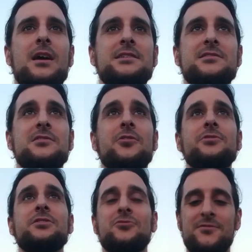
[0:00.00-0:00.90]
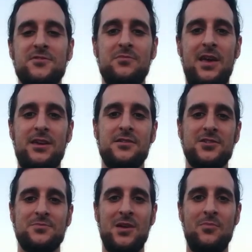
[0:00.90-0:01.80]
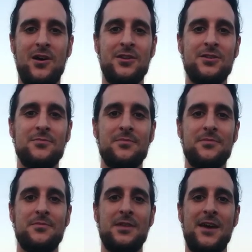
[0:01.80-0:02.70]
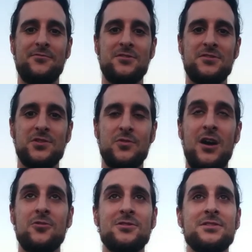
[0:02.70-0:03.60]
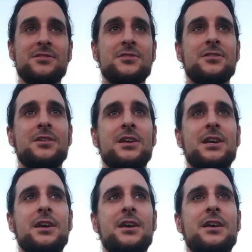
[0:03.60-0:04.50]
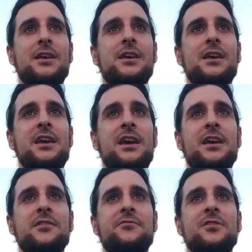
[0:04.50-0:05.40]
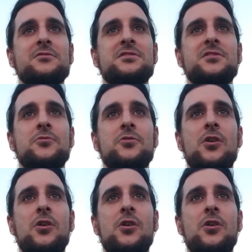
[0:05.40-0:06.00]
I slowly drifted back into my body after 2 hours. And it felt so